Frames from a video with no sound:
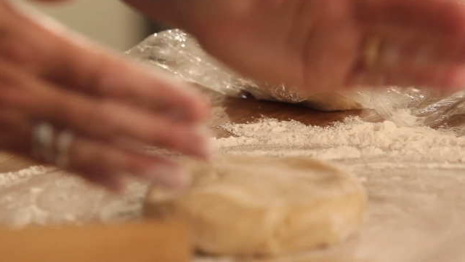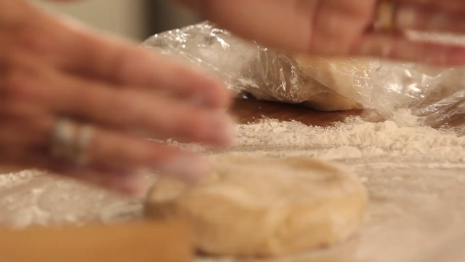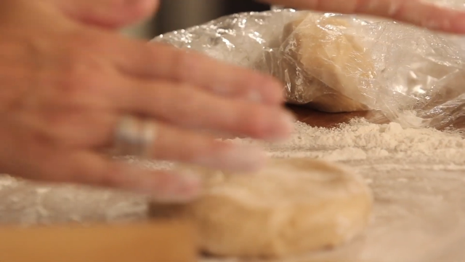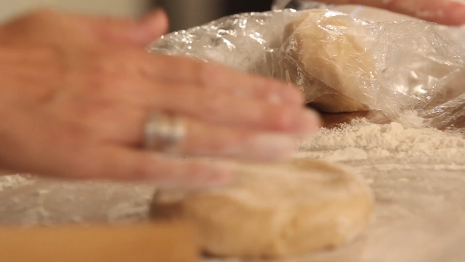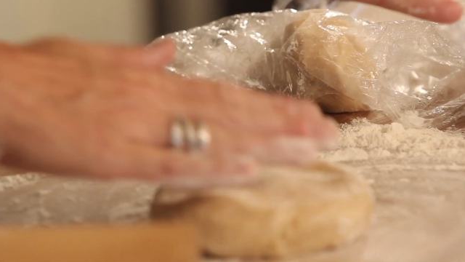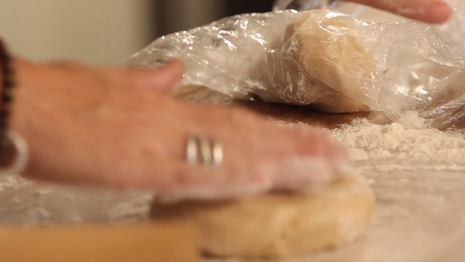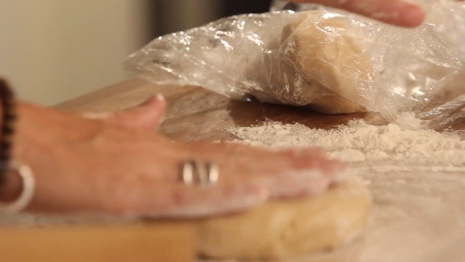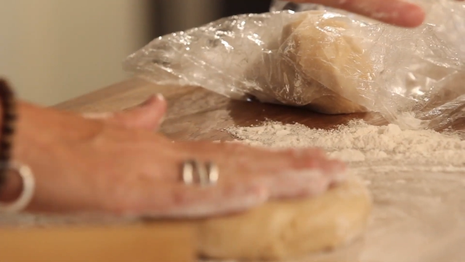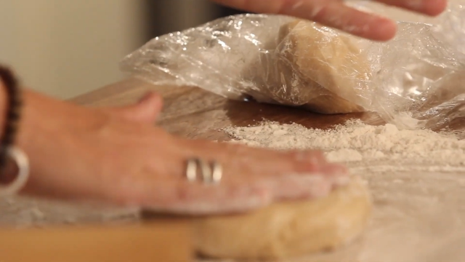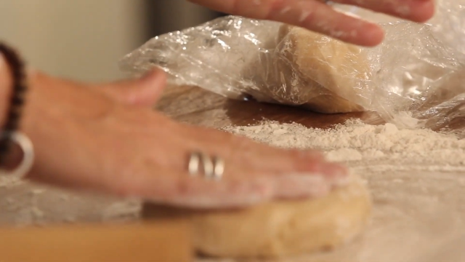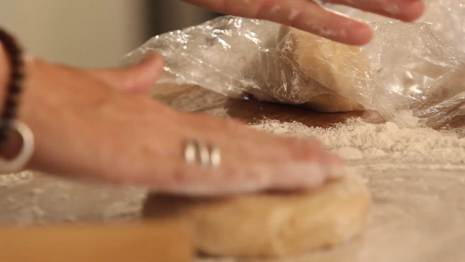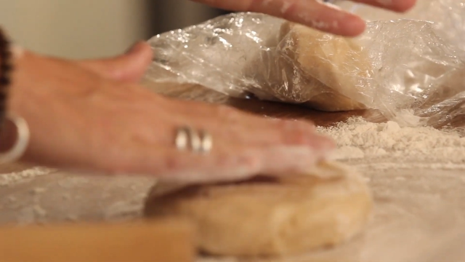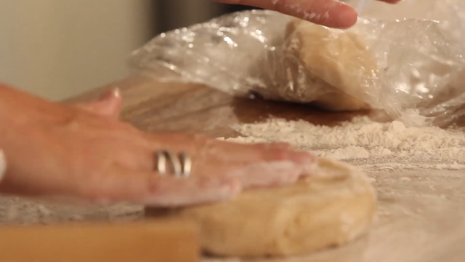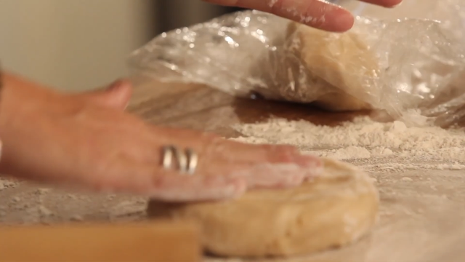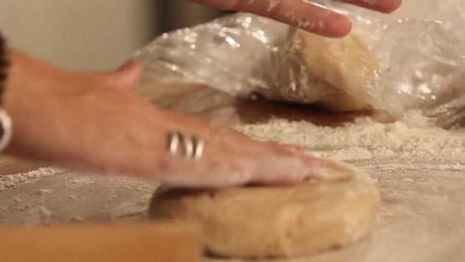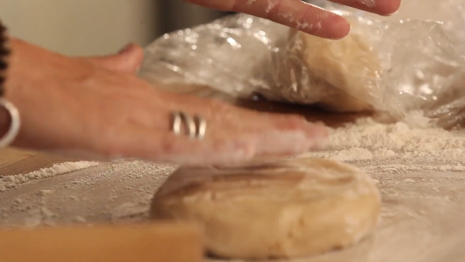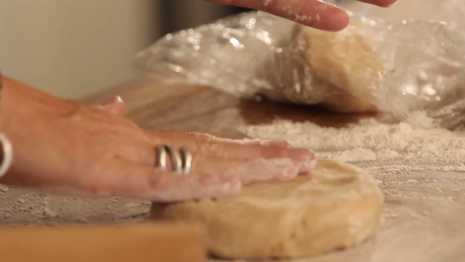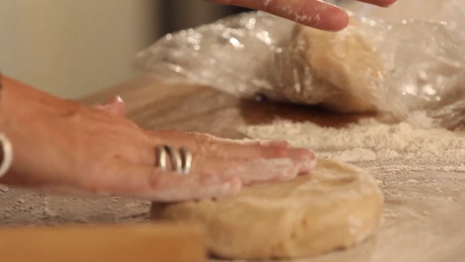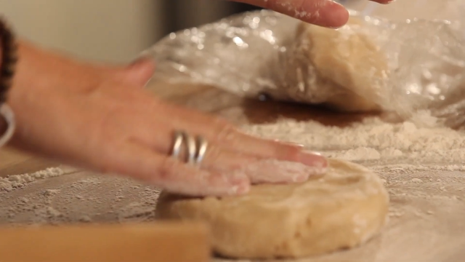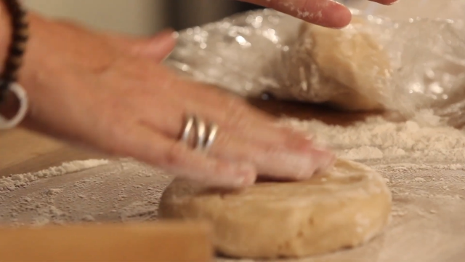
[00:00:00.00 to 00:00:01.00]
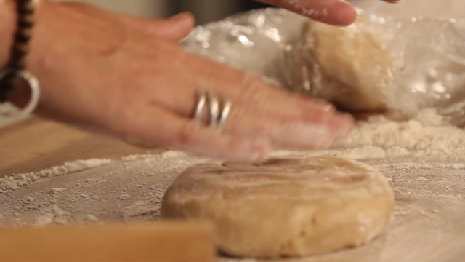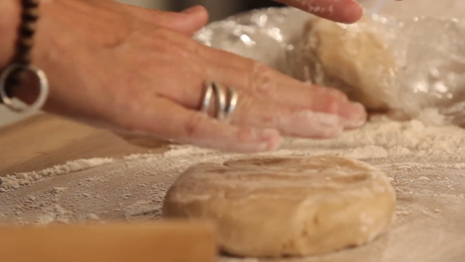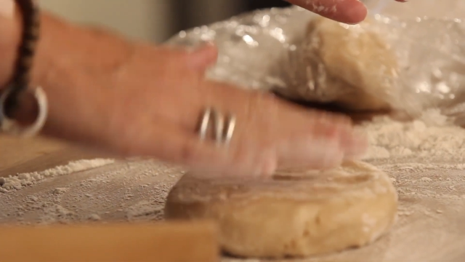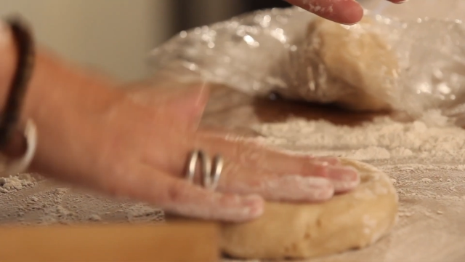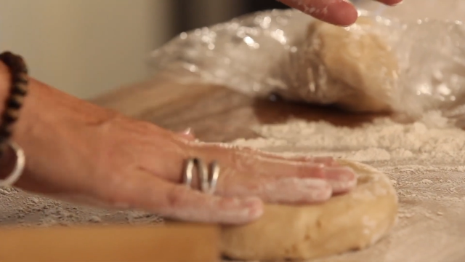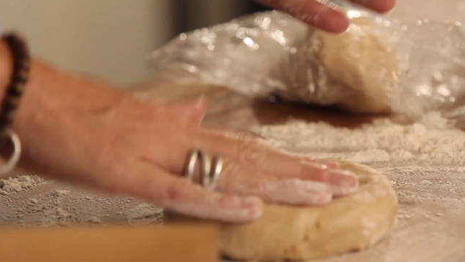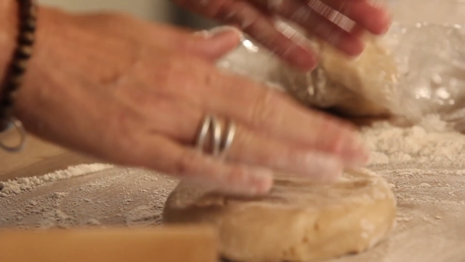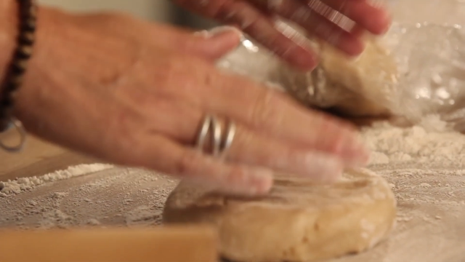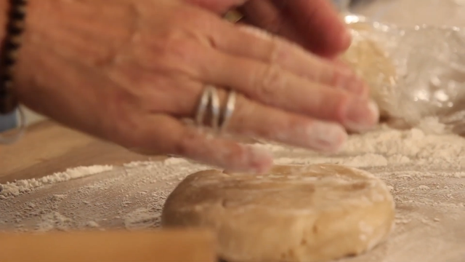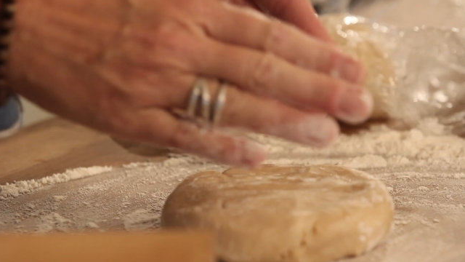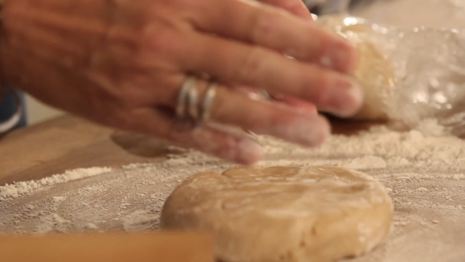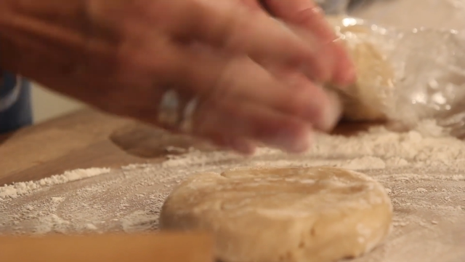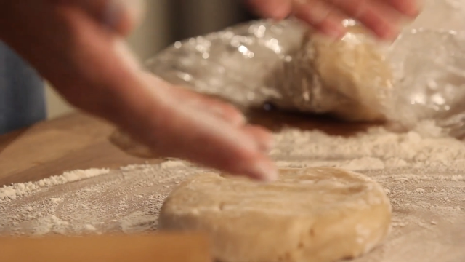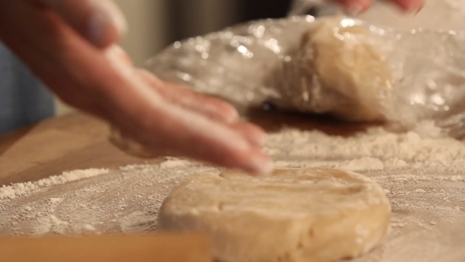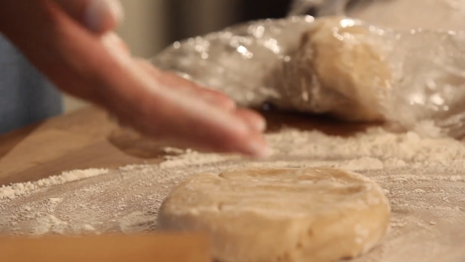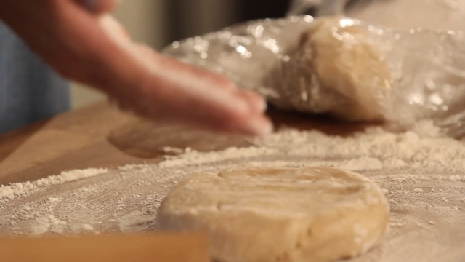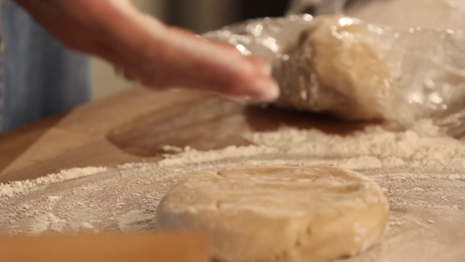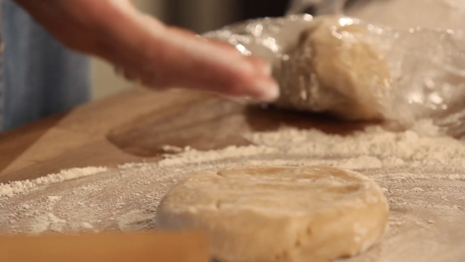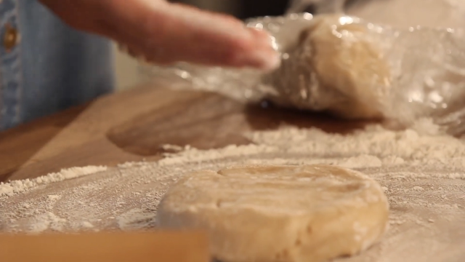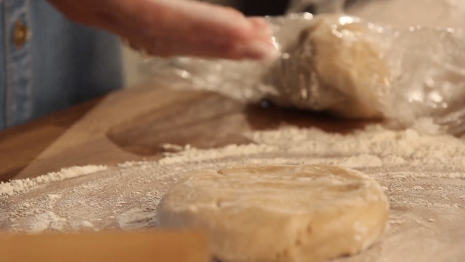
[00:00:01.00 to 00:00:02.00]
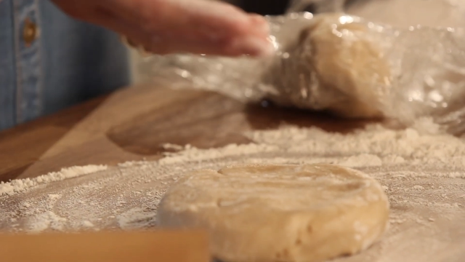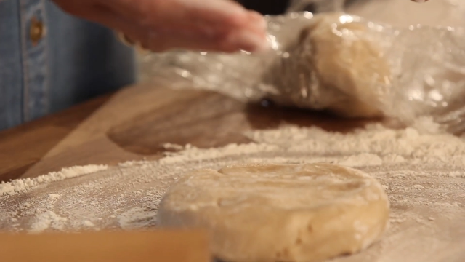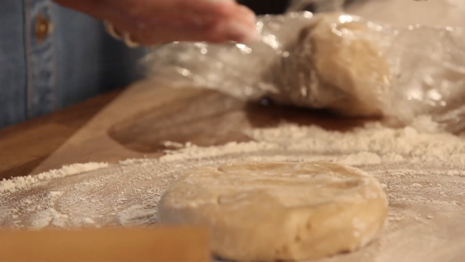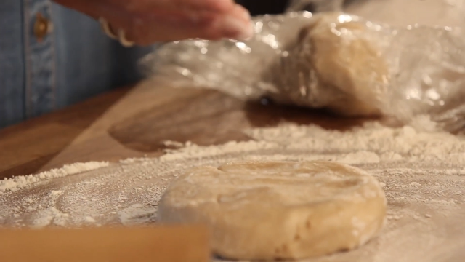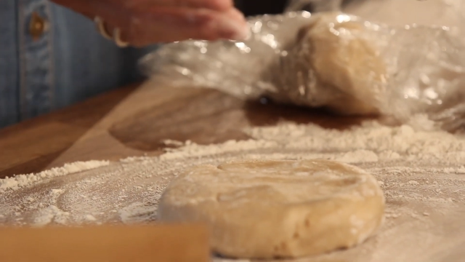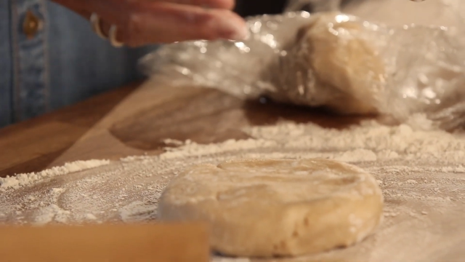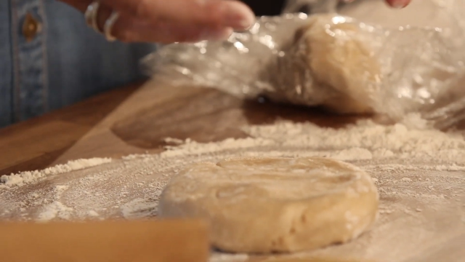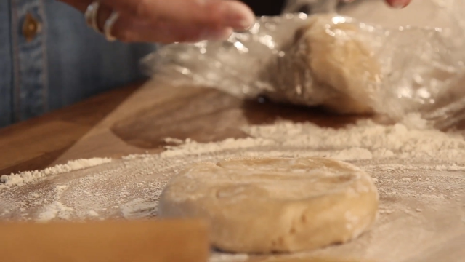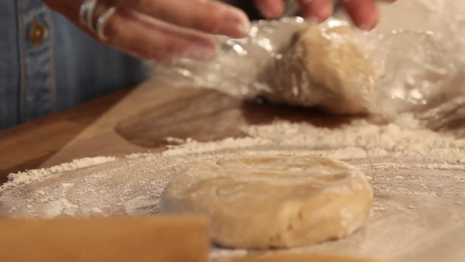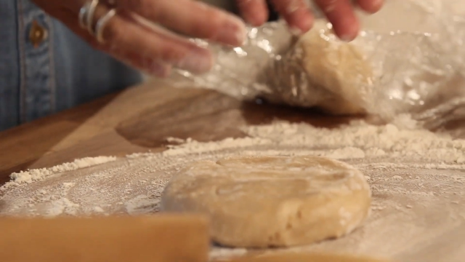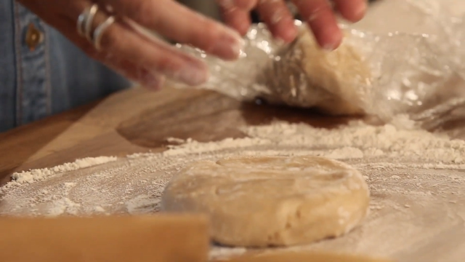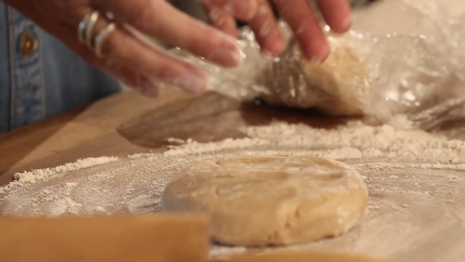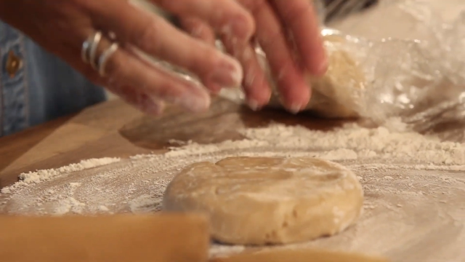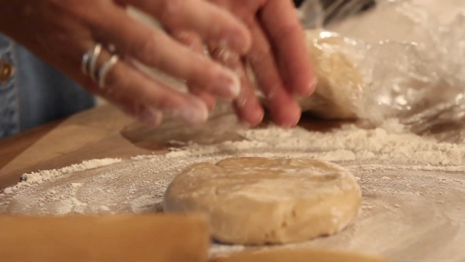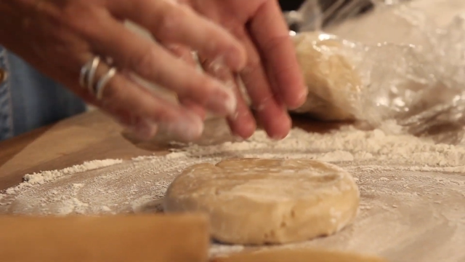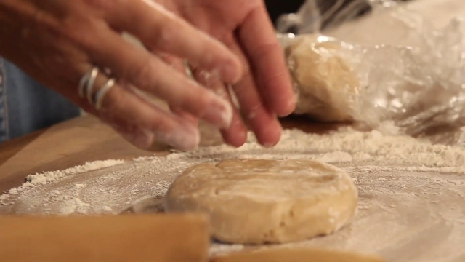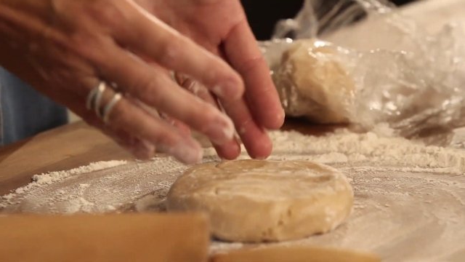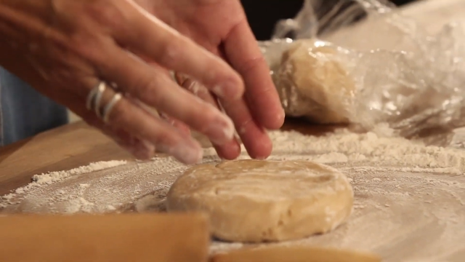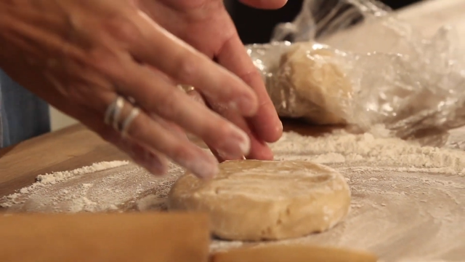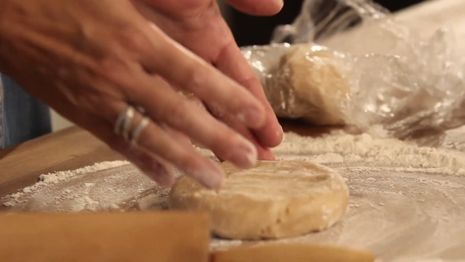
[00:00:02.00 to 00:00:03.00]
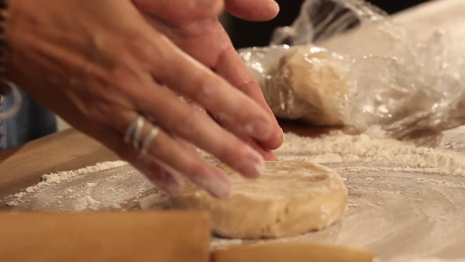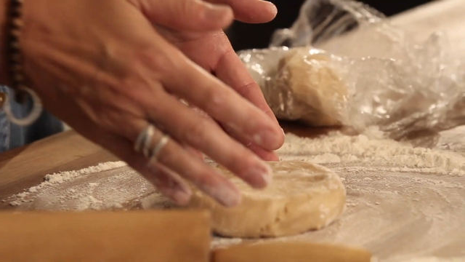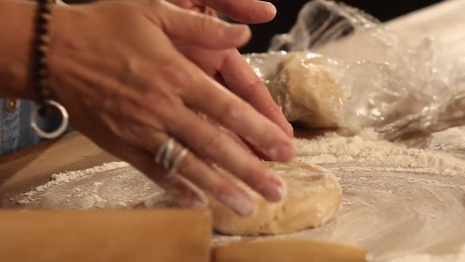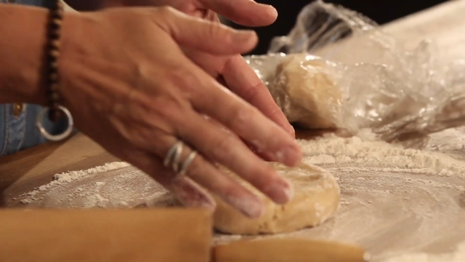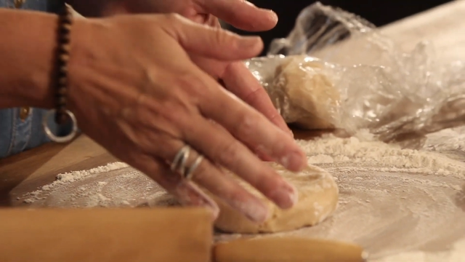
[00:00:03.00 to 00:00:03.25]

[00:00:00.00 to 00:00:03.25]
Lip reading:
No face is visible, so there are no lips to read.